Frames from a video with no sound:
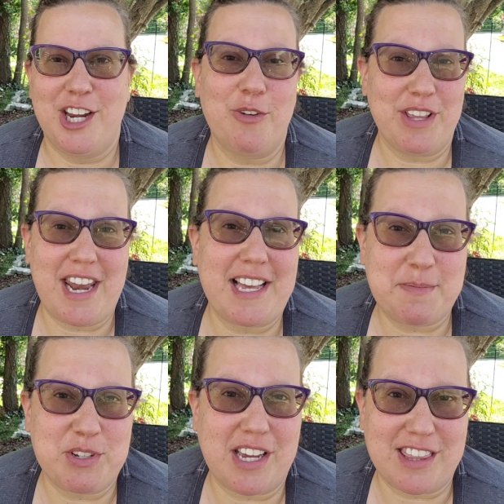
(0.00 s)
You're really not
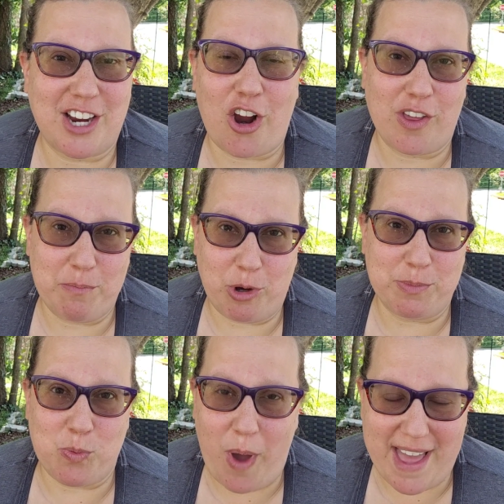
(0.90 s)
supposed to get the garlic
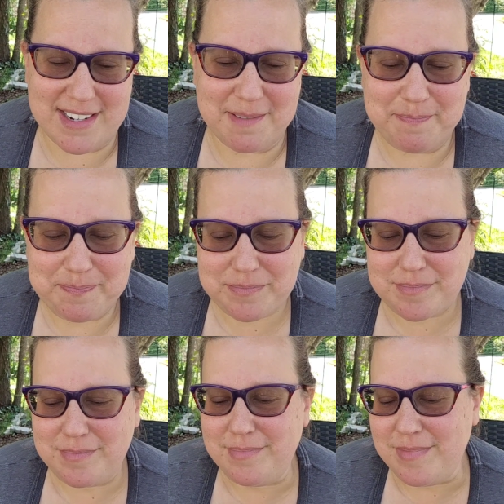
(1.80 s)
bulbs wet.
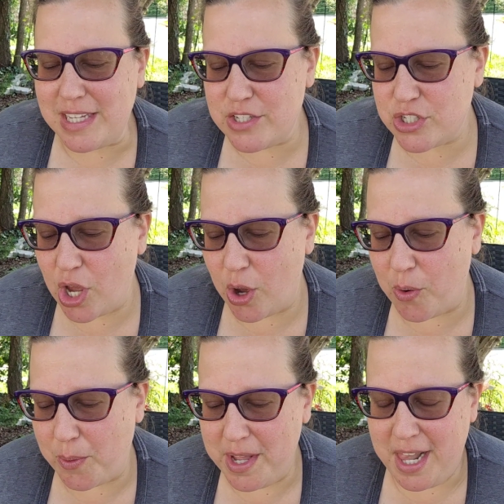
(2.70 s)

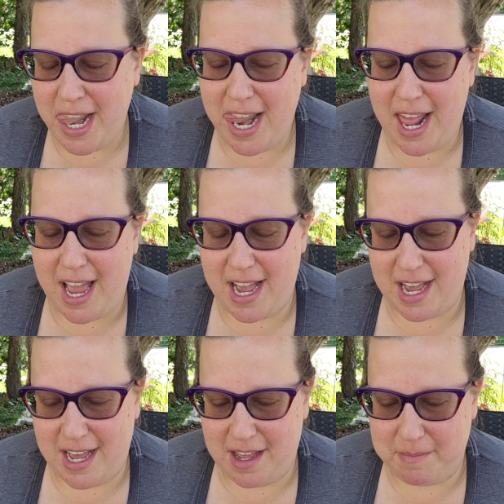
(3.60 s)
So
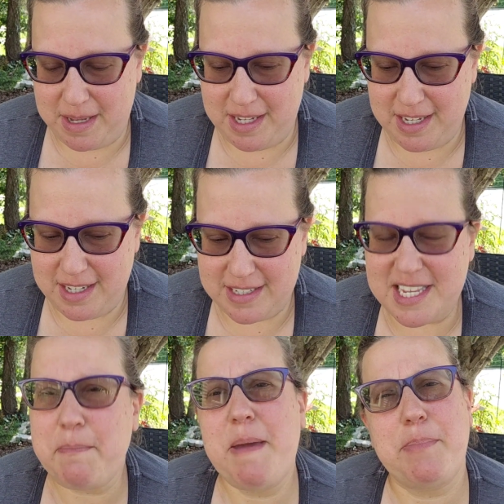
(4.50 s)

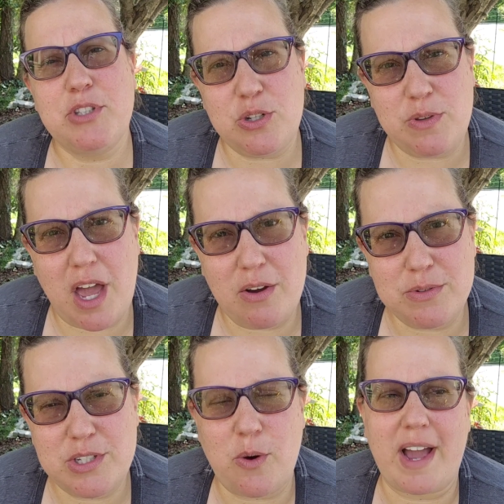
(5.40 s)
some people do though.
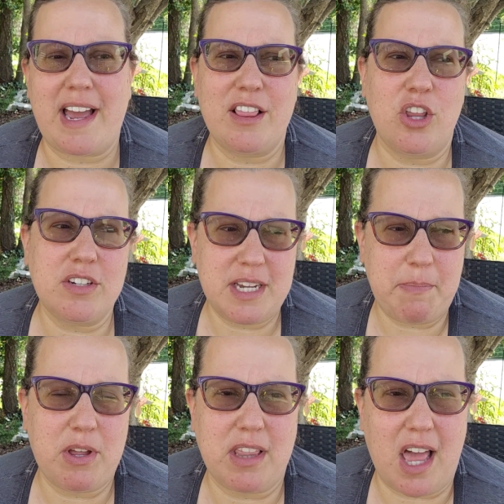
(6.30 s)
So I looked up
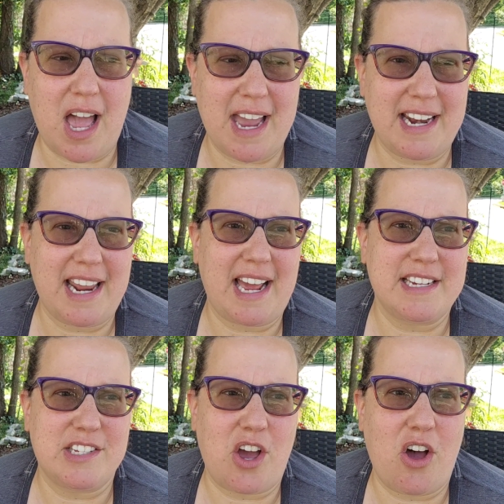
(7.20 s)
online and I
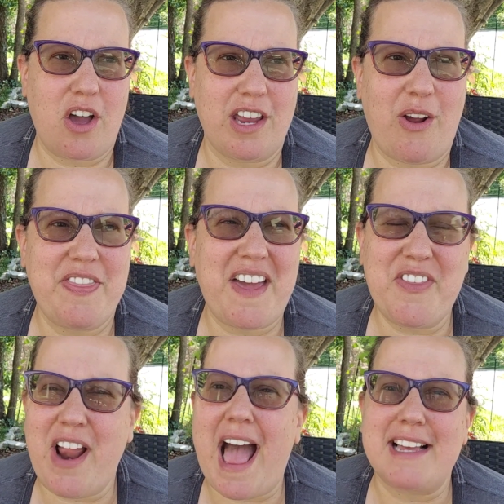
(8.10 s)
saw, I thought
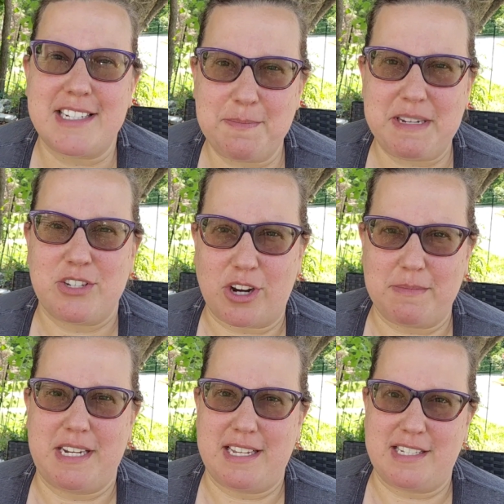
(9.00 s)
there has to be
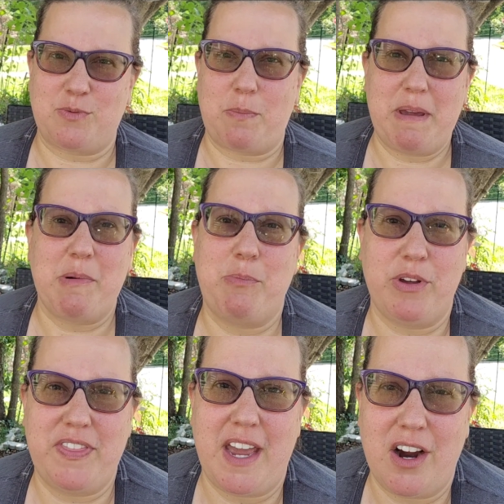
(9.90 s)
circumstances where people
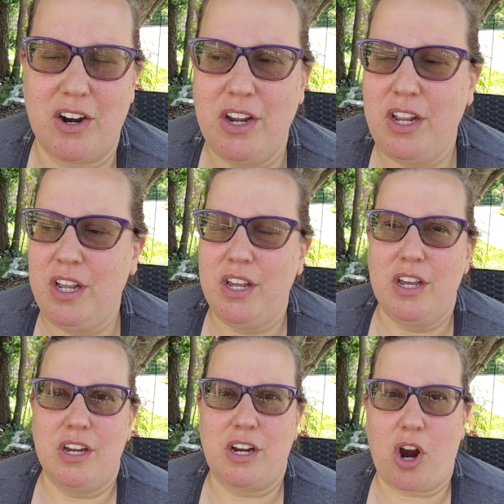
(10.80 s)
put their
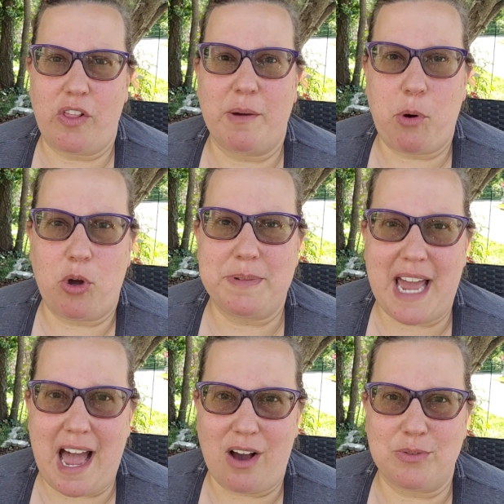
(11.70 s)
garlic bulbs
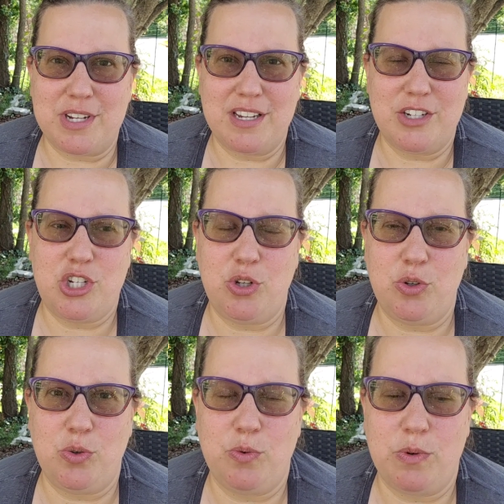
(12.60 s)
out
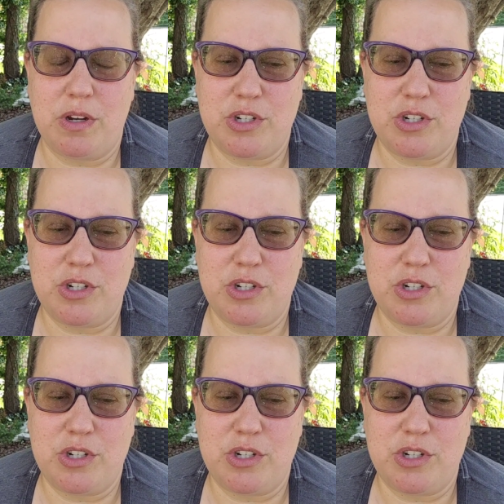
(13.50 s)
to